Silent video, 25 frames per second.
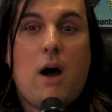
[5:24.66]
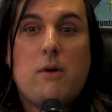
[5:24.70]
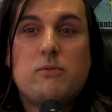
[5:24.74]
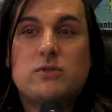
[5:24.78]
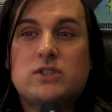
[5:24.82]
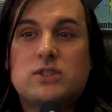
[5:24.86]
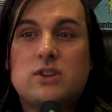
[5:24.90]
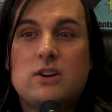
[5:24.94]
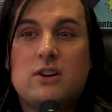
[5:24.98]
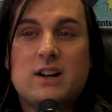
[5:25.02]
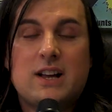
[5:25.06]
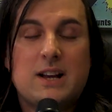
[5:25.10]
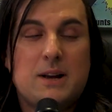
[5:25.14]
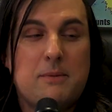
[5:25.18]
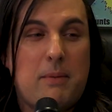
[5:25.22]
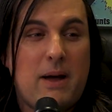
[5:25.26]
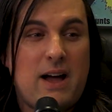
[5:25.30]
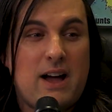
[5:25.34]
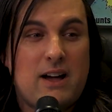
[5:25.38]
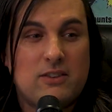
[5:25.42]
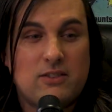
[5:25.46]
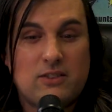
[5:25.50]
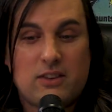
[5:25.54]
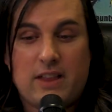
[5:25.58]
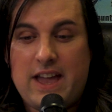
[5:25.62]
I was talking
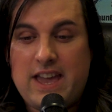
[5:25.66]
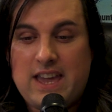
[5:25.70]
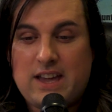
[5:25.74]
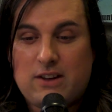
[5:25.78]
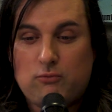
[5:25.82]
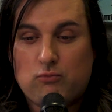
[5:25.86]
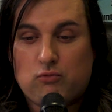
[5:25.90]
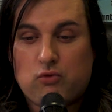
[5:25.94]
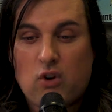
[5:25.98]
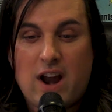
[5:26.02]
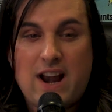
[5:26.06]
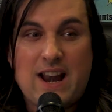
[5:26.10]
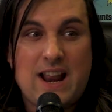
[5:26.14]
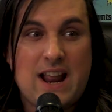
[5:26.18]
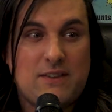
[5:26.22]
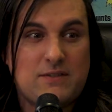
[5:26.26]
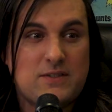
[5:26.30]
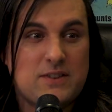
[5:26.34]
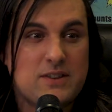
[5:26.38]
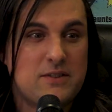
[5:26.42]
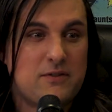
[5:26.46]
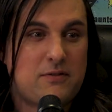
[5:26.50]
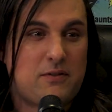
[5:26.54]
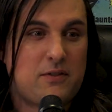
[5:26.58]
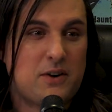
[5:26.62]
about like right
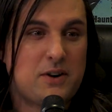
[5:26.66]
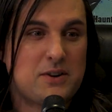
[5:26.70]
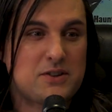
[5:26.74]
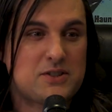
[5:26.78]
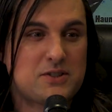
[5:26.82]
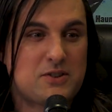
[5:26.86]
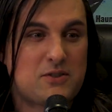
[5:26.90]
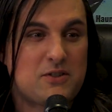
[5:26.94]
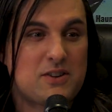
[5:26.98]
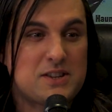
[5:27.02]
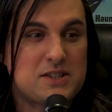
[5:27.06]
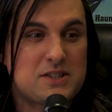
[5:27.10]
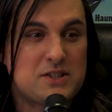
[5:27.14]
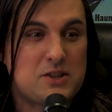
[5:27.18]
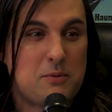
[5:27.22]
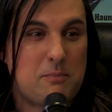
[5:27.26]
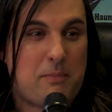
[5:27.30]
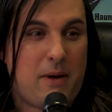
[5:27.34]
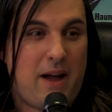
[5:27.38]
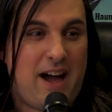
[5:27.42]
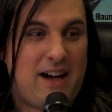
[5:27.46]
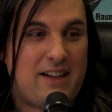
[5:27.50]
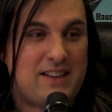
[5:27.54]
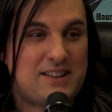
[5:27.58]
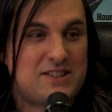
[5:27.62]
after the first Crystal
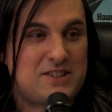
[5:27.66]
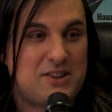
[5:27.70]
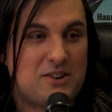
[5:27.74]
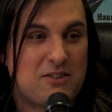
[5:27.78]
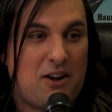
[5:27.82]
Palace.